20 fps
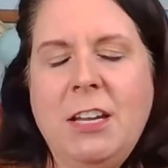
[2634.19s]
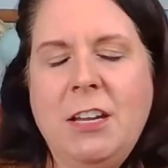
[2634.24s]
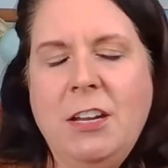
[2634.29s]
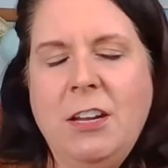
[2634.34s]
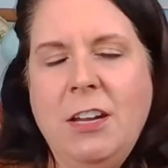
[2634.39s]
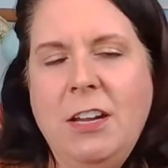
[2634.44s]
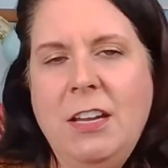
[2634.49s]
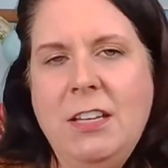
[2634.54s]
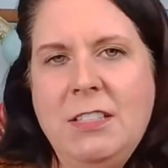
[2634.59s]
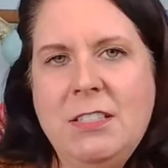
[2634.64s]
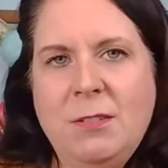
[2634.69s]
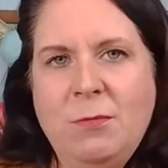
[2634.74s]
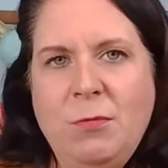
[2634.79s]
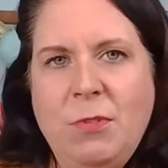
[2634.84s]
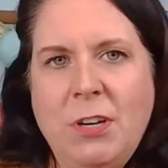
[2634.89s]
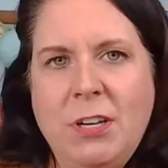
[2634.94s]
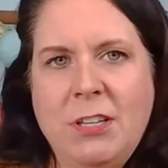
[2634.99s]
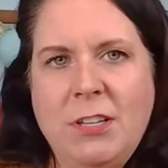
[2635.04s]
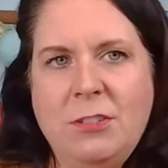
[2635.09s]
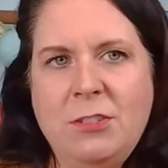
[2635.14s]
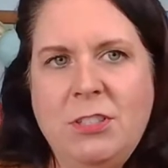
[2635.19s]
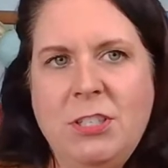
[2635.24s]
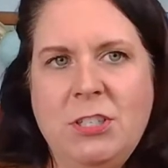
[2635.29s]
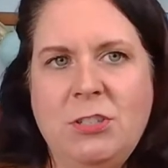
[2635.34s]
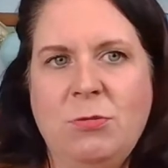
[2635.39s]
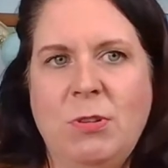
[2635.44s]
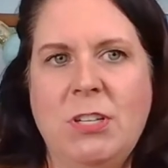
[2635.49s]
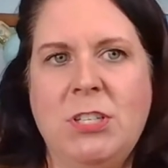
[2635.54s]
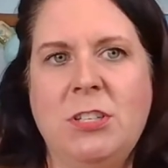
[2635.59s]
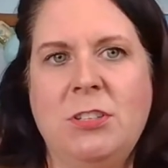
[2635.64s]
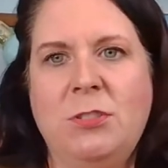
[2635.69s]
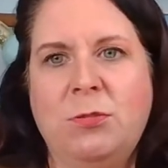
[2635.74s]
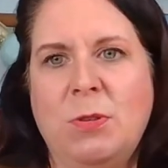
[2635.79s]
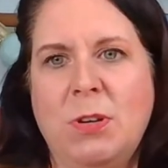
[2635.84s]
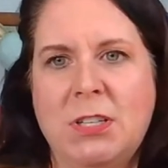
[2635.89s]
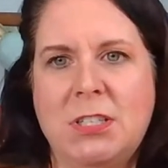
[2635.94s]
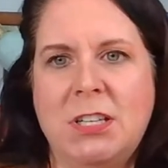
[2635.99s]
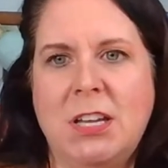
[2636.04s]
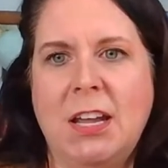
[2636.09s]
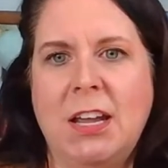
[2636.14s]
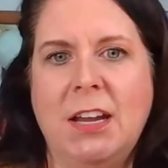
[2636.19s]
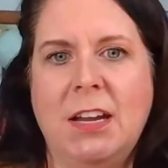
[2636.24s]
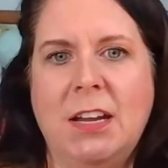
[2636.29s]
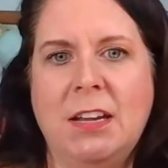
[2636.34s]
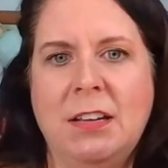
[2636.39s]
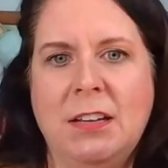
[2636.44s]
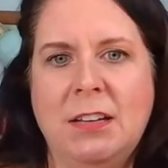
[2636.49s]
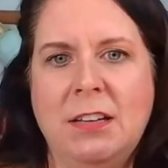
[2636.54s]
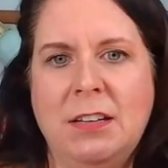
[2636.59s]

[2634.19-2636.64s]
he's in one of those situations where it's like,